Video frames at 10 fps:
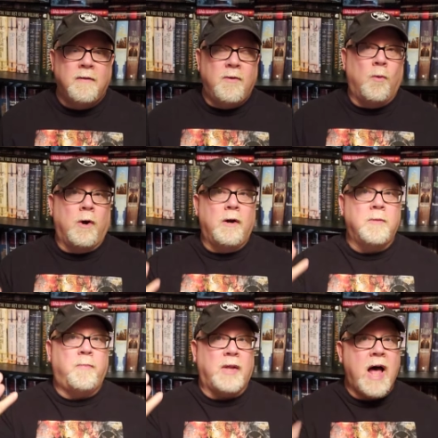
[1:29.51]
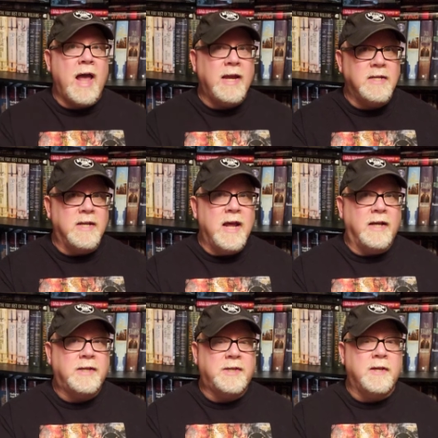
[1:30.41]
the word
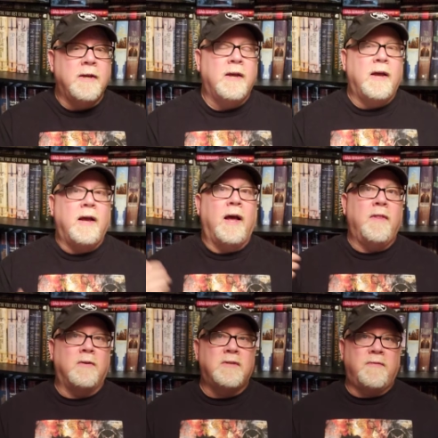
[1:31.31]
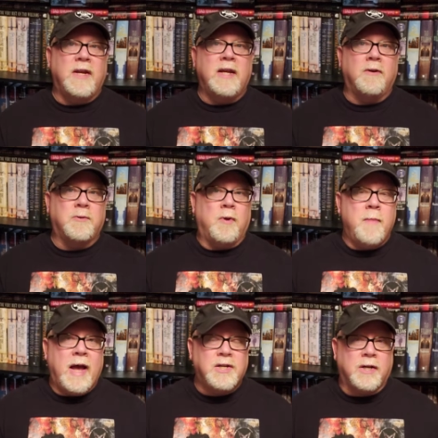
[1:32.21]
blindness, and those videos will
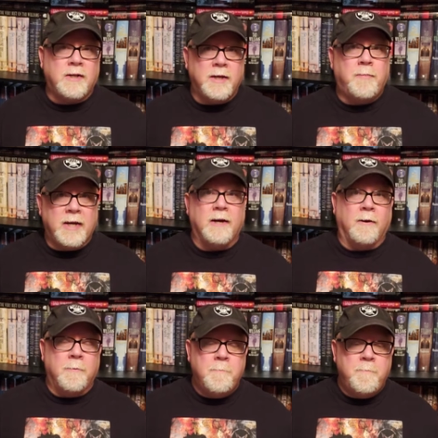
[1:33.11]
magically appear.